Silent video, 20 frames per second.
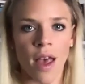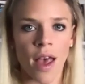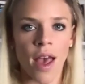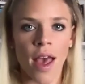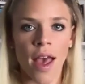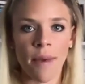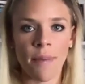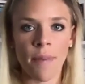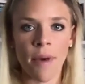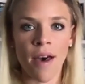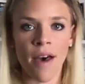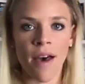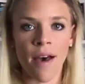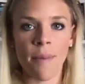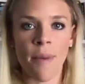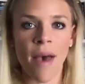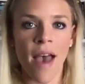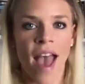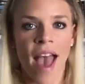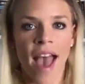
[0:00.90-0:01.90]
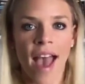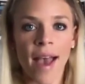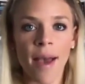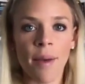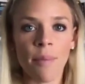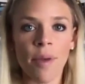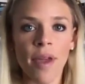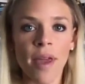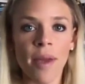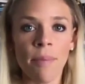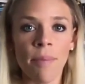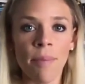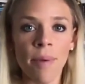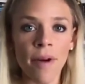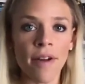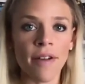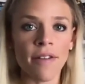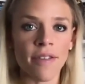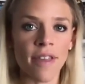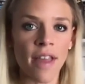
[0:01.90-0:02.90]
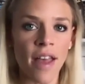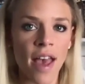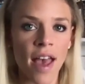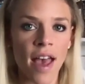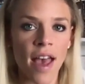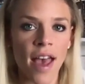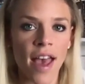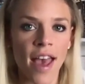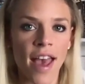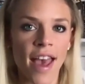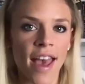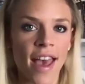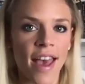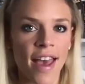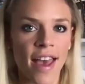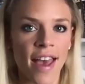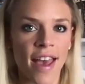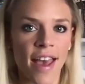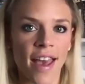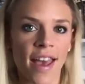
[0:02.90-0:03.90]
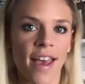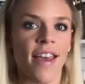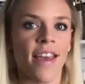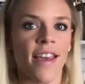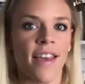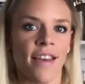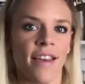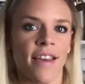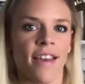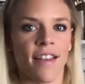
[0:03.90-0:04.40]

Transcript: Hey mom, happy birthday!